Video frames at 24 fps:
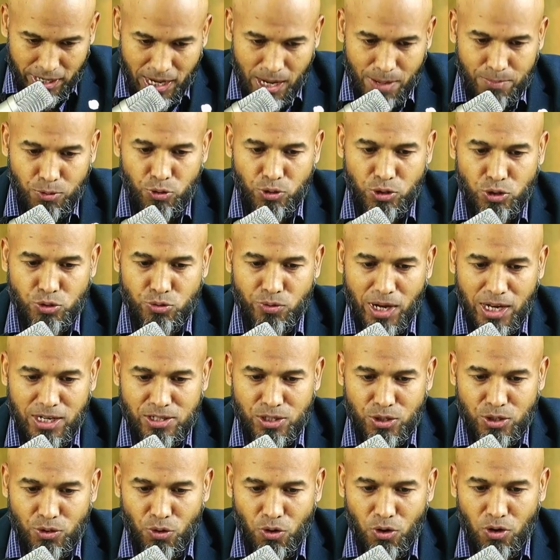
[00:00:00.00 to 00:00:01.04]
I'm going to
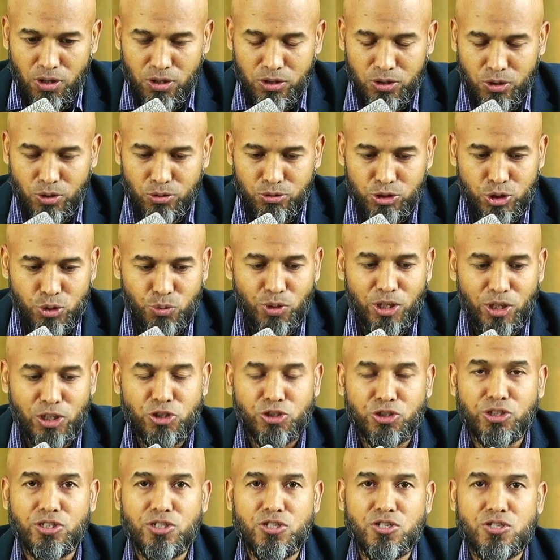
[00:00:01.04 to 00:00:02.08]
answer all those
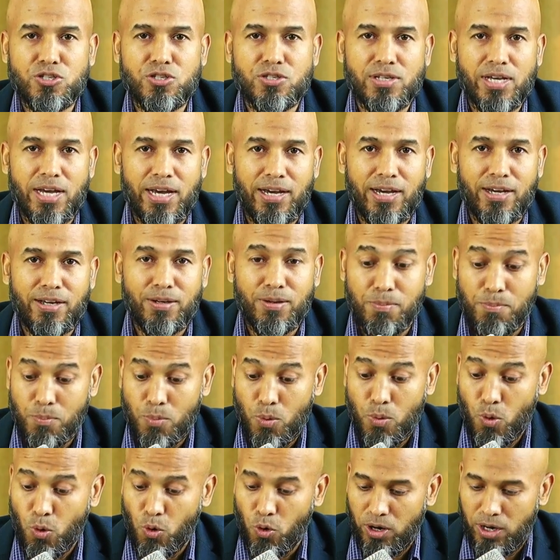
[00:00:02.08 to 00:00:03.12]
questions and
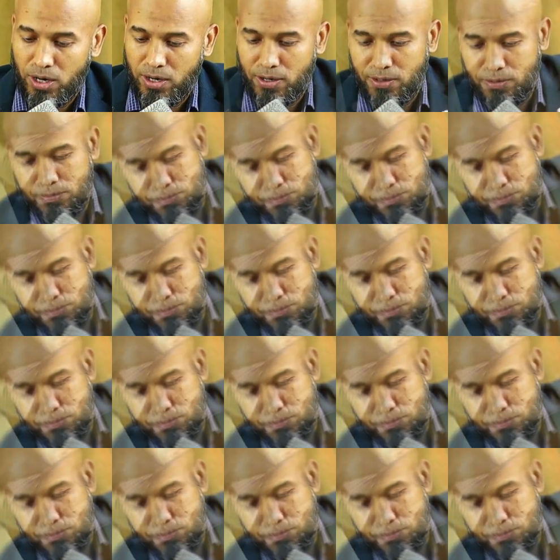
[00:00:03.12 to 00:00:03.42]
more.